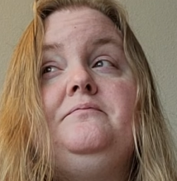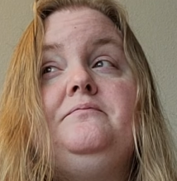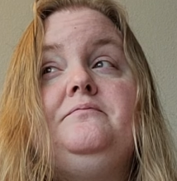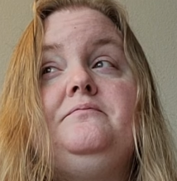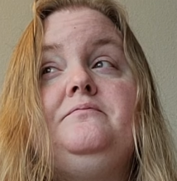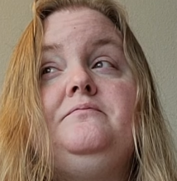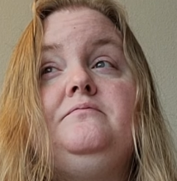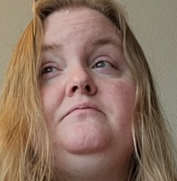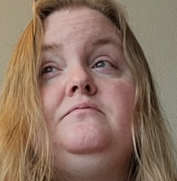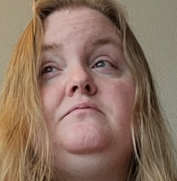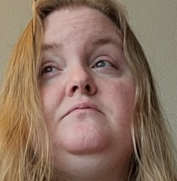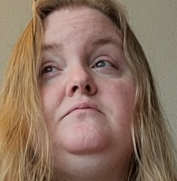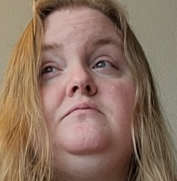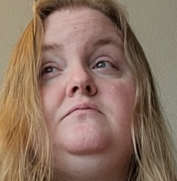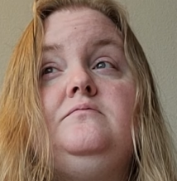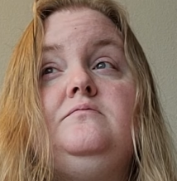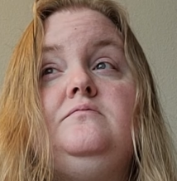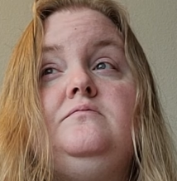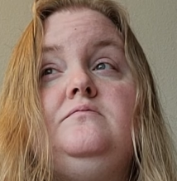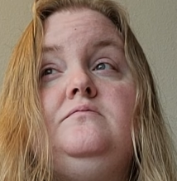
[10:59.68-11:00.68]

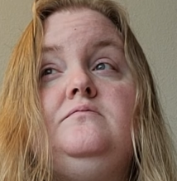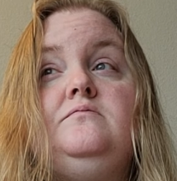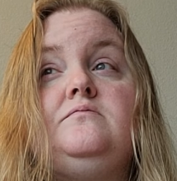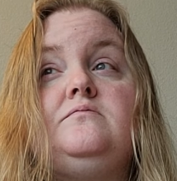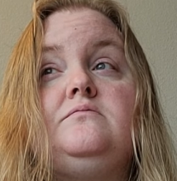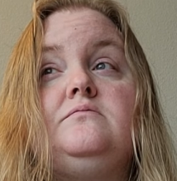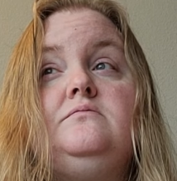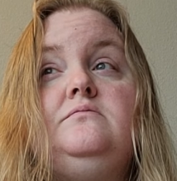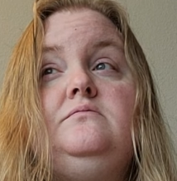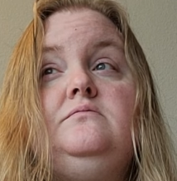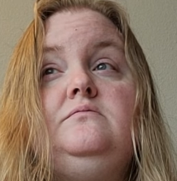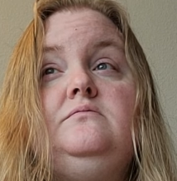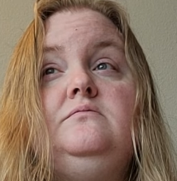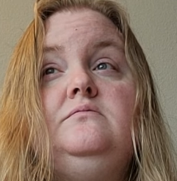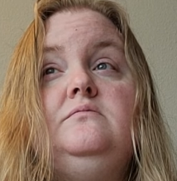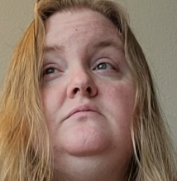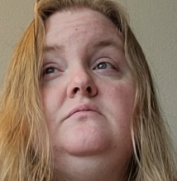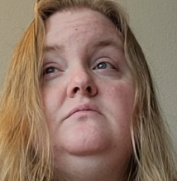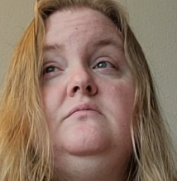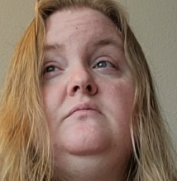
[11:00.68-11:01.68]

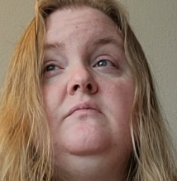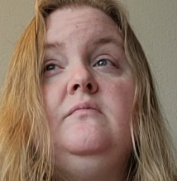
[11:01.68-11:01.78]
[no speech]